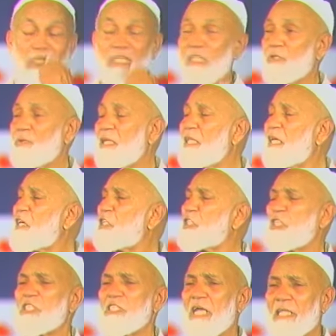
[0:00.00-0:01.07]
meetings, where the
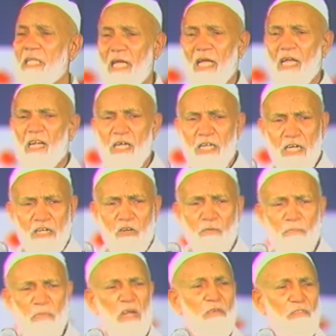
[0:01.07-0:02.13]
Christians are there, learned
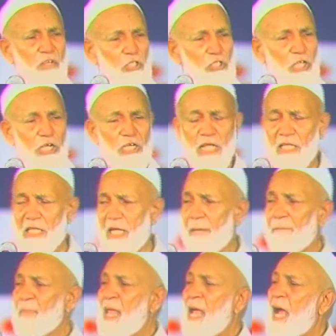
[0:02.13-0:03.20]
of men of Christianity are
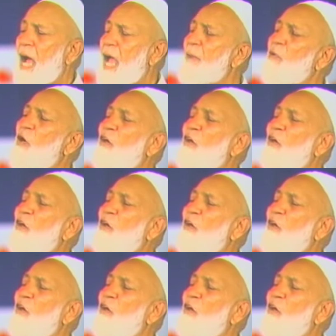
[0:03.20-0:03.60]
there, I am